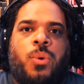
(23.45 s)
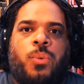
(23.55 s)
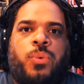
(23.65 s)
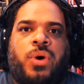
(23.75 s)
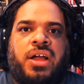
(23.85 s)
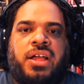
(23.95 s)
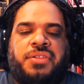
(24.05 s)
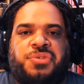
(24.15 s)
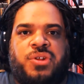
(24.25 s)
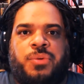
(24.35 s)
what,
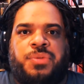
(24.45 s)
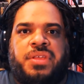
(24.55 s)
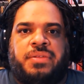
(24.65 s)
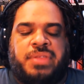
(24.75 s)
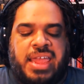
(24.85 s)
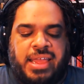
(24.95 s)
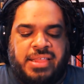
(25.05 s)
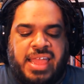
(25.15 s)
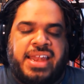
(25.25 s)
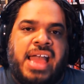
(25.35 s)

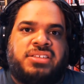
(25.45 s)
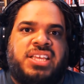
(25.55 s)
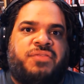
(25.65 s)
they announced